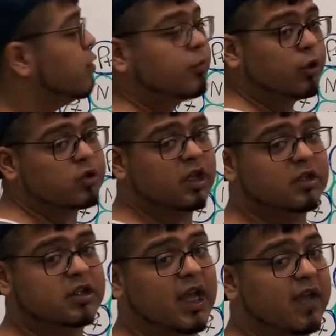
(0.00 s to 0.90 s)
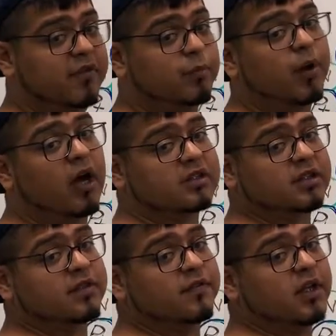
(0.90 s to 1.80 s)
protons have a
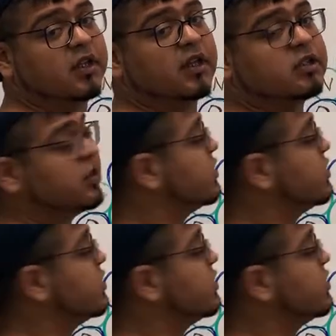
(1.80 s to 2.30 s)
positive electric